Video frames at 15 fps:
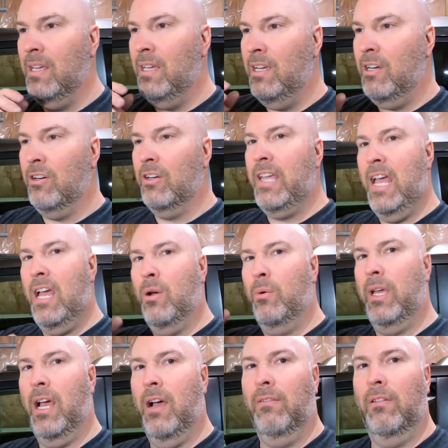Here in Canada
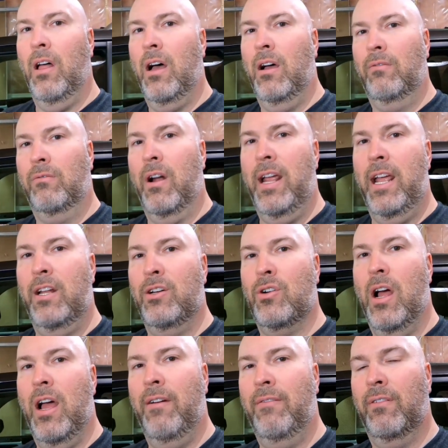we have a lot of right-hand
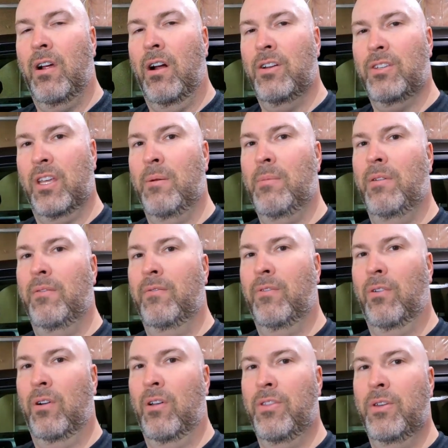drive cars that come in
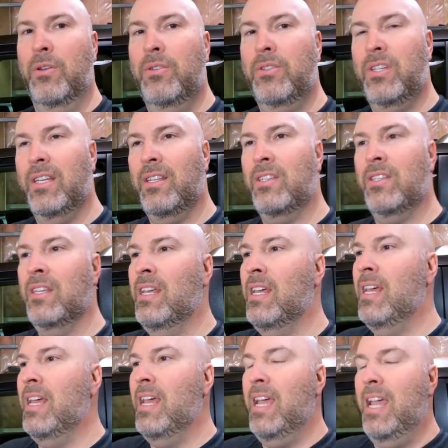for enthusiasts,
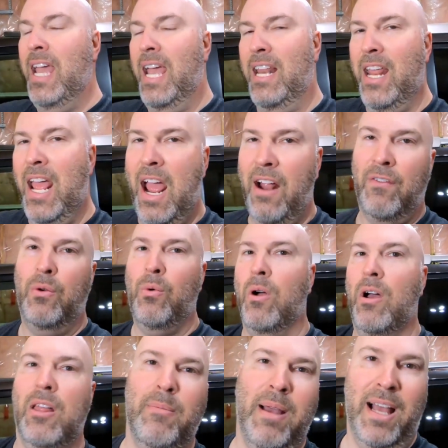and every one
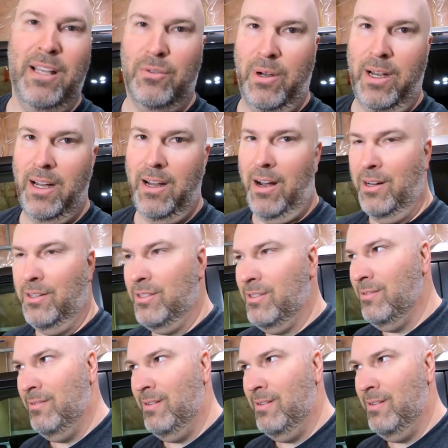of them has rain guards.